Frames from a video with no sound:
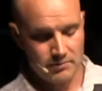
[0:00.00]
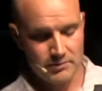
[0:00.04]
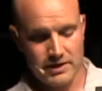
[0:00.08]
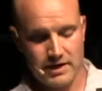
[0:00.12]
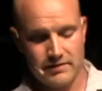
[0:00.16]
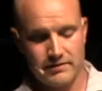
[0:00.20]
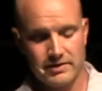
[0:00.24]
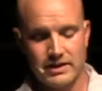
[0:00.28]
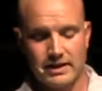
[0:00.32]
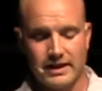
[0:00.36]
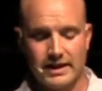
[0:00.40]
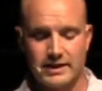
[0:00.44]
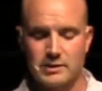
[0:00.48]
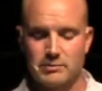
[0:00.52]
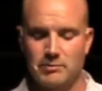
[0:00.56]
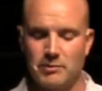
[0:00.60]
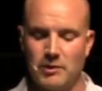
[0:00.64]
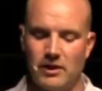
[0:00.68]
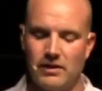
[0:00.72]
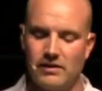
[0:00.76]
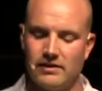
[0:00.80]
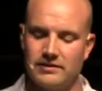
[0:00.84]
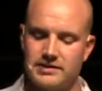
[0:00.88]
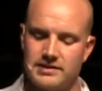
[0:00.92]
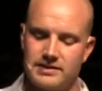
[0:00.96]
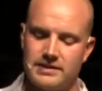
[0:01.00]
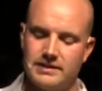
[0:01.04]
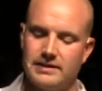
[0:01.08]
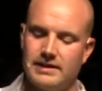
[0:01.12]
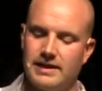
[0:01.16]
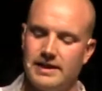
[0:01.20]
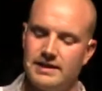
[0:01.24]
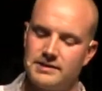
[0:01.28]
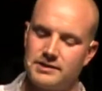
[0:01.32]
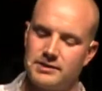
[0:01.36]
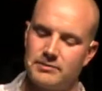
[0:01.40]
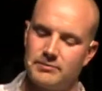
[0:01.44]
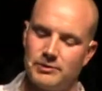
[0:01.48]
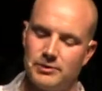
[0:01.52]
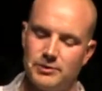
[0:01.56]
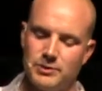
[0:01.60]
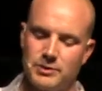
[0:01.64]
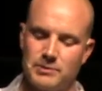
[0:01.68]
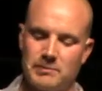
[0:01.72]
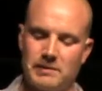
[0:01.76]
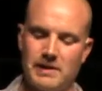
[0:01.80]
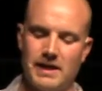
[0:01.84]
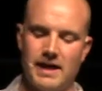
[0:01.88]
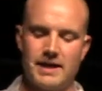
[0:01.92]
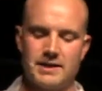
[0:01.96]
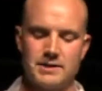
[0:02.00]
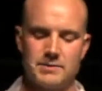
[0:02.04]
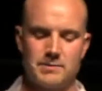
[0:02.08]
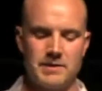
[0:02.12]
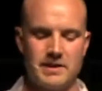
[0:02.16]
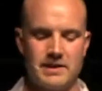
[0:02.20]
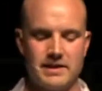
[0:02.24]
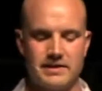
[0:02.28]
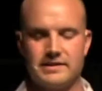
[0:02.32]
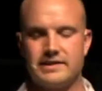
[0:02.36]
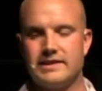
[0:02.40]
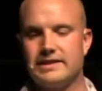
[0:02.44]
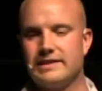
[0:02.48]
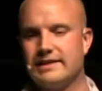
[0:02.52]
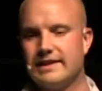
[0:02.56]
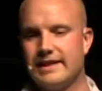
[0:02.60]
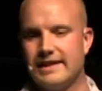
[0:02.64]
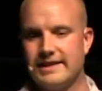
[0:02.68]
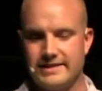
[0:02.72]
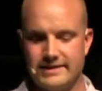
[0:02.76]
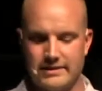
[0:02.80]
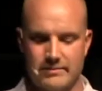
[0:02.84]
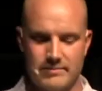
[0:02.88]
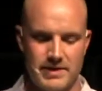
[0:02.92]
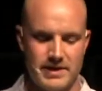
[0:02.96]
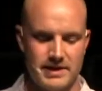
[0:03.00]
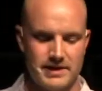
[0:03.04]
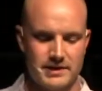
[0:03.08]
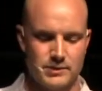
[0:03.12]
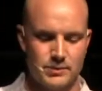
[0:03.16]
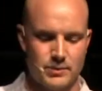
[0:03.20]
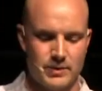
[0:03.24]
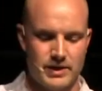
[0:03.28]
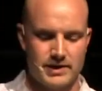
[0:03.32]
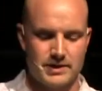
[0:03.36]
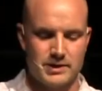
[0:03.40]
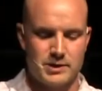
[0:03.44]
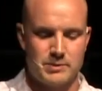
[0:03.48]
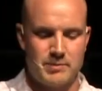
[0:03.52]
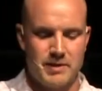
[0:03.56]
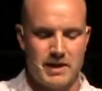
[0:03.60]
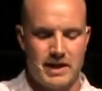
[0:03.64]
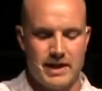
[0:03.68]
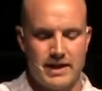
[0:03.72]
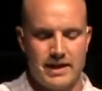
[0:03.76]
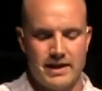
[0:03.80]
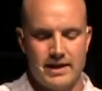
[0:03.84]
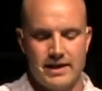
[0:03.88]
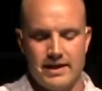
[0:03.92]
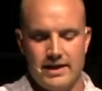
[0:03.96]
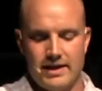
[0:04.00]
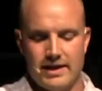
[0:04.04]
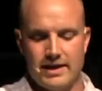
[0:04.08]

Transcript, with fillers: But nevertheless, Paul still has some loose plans because he'd like to make his way to Spain,